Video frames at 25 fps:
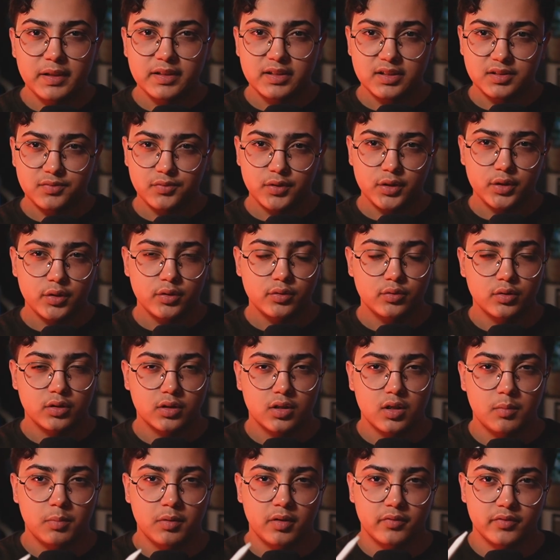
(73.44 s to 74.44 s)
this video into a
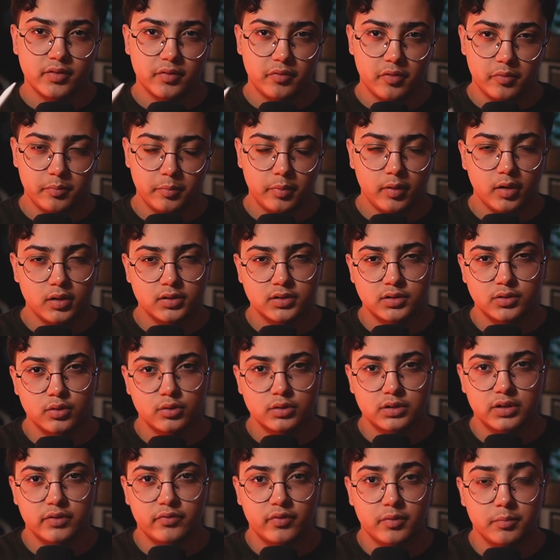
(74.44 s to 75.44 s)
couple of different parts. Those
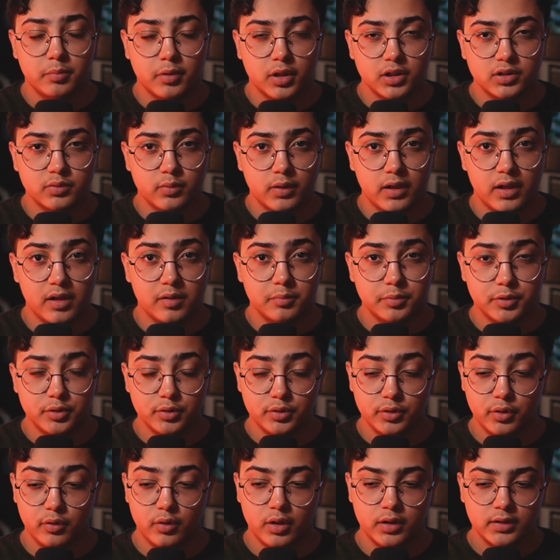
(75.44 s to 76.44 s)
different parts will help
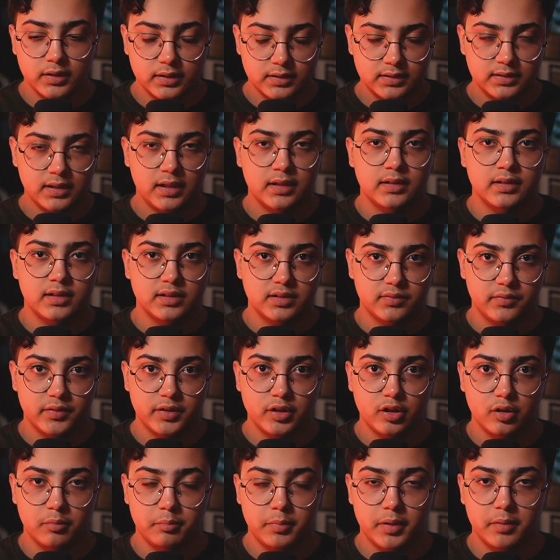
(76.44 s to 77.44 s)
you, understand this
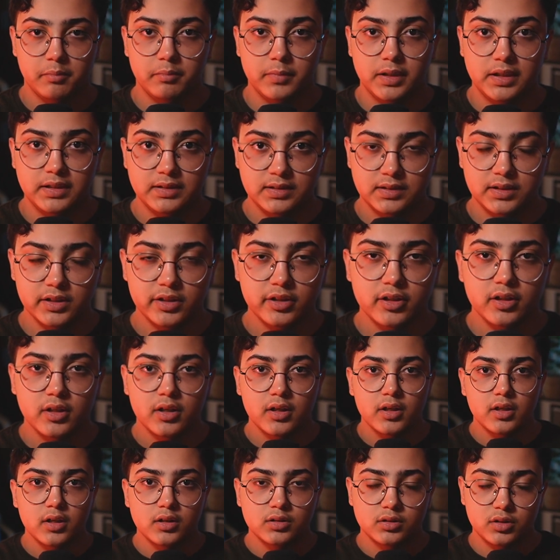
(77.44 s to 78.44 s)
video a bit easier.
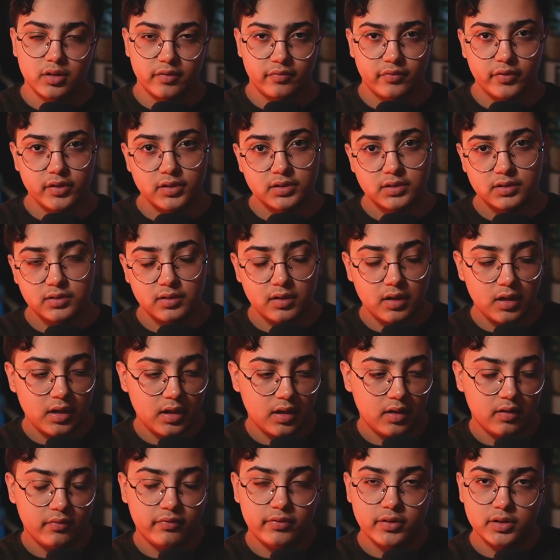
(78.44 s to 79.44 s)
So the first
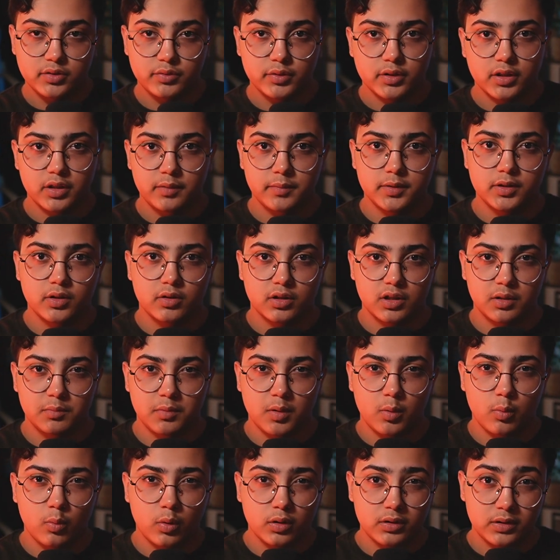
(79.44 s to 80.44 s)
we're going to be talking
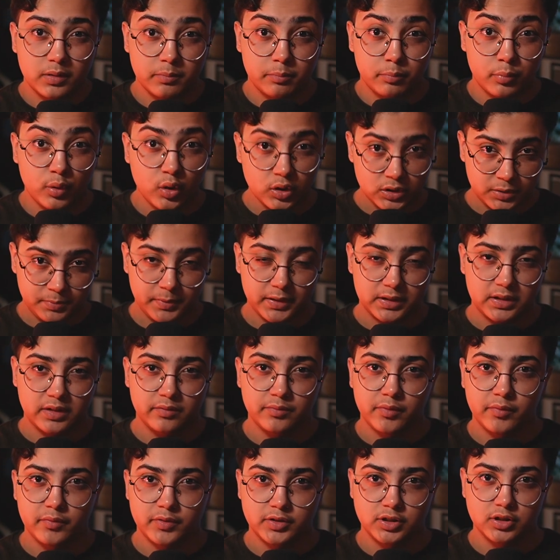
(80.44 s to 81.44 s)
about what the prospective
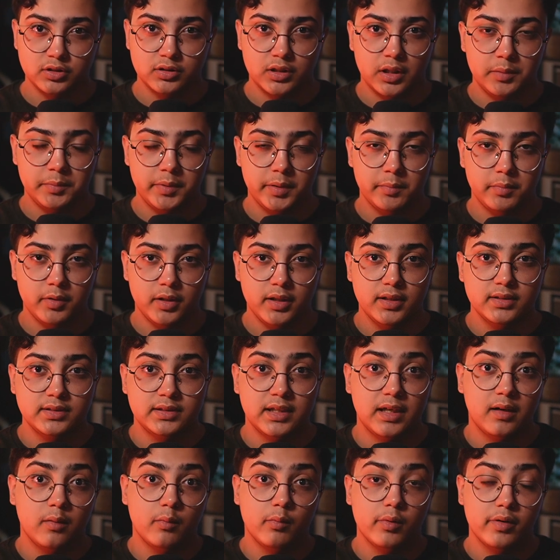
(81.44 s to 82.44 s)
revision timetable is
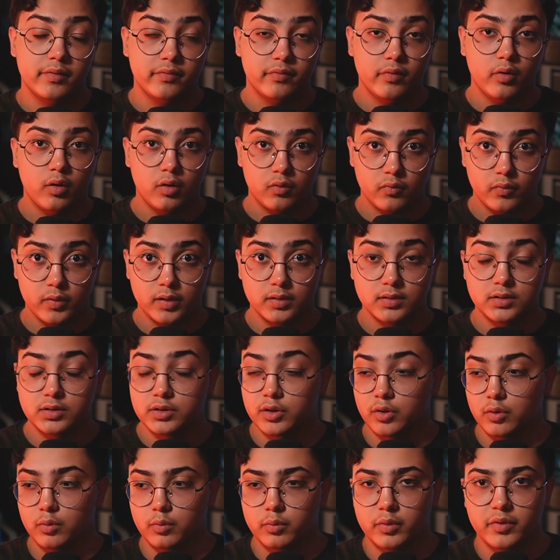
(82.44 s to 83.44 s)
that we've already,
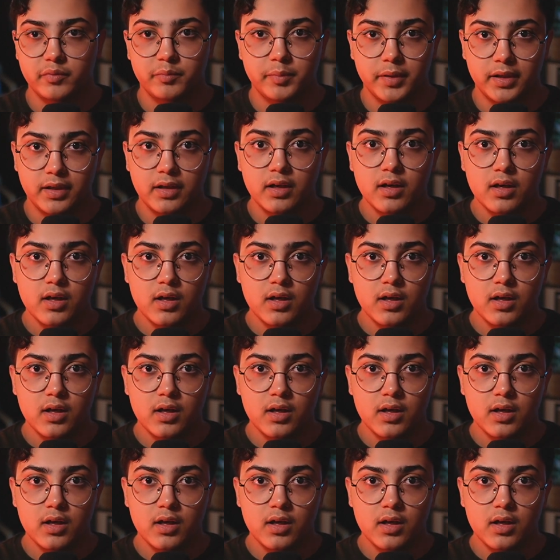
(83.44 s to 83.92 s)
we've been